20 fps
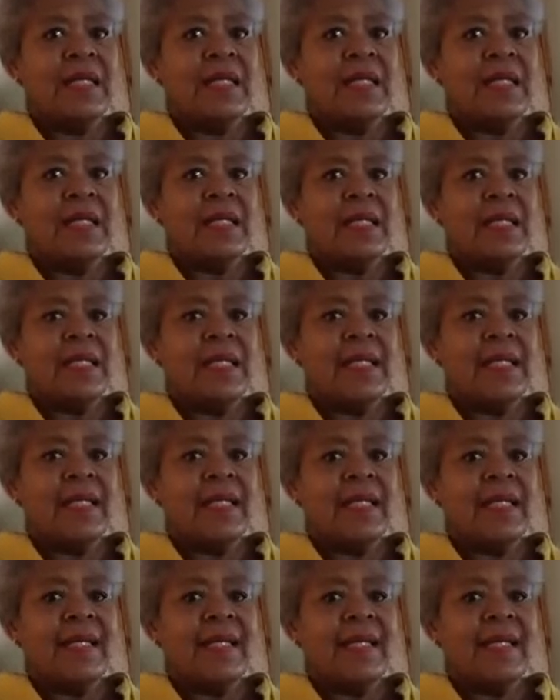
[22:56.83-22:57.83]

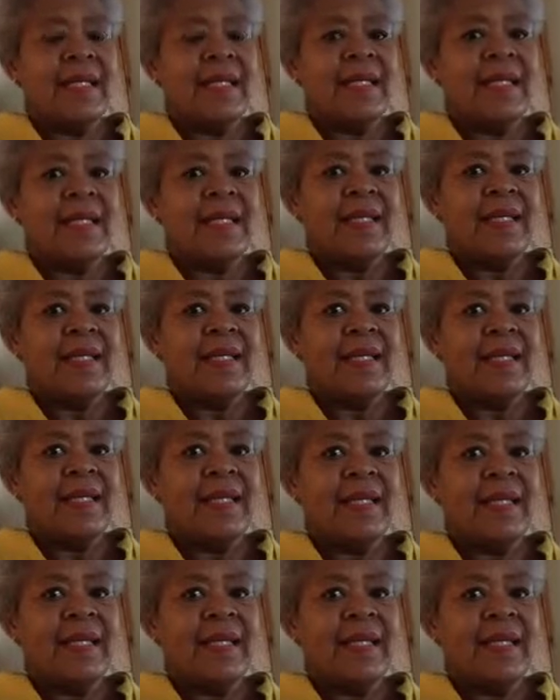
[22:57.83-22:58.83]

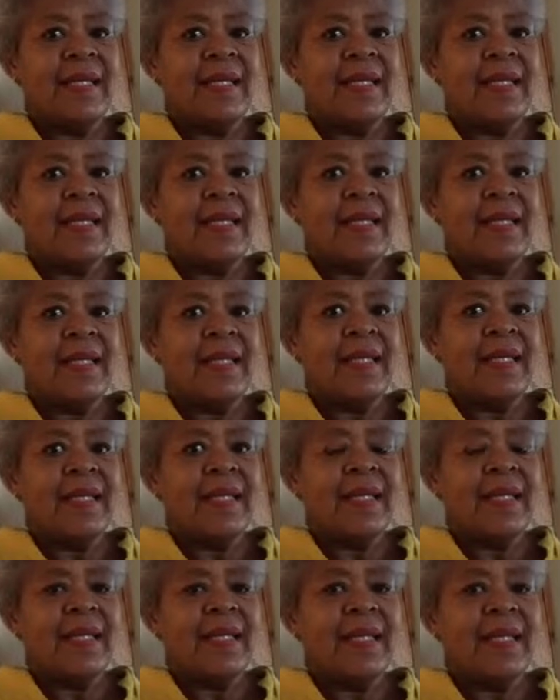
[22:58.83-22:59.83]

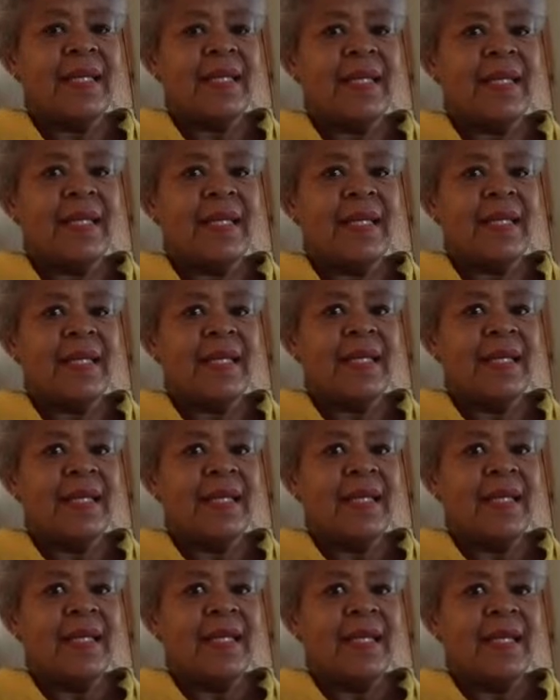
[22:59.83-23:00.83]

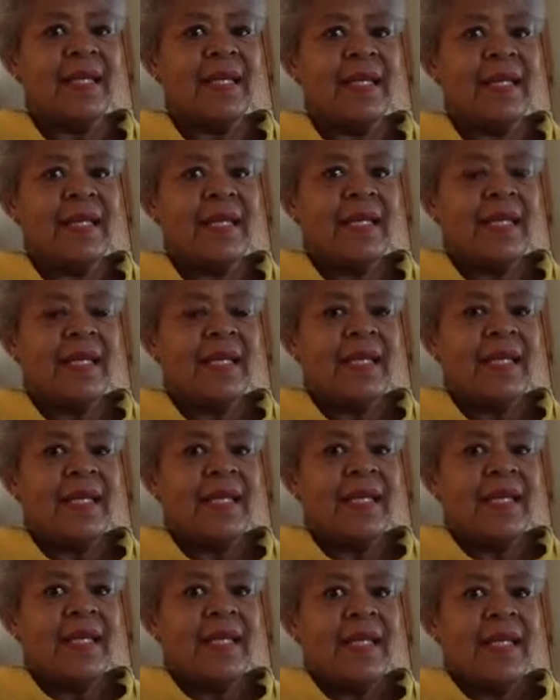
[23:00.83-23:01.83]

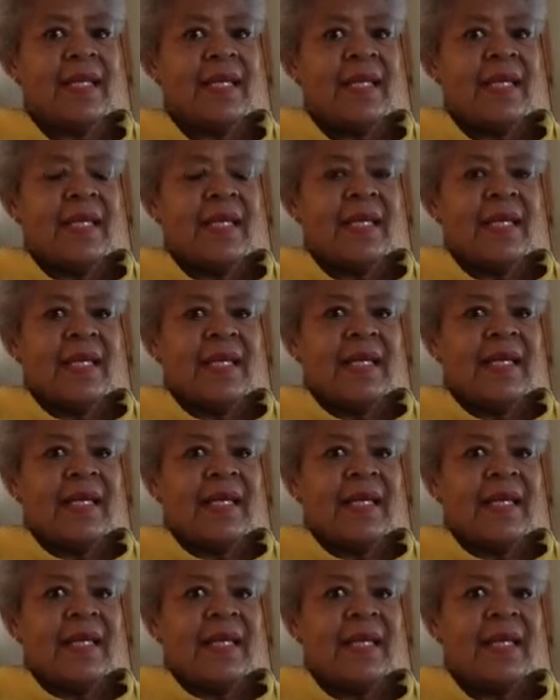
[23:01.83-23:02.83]
The person shown says nothing.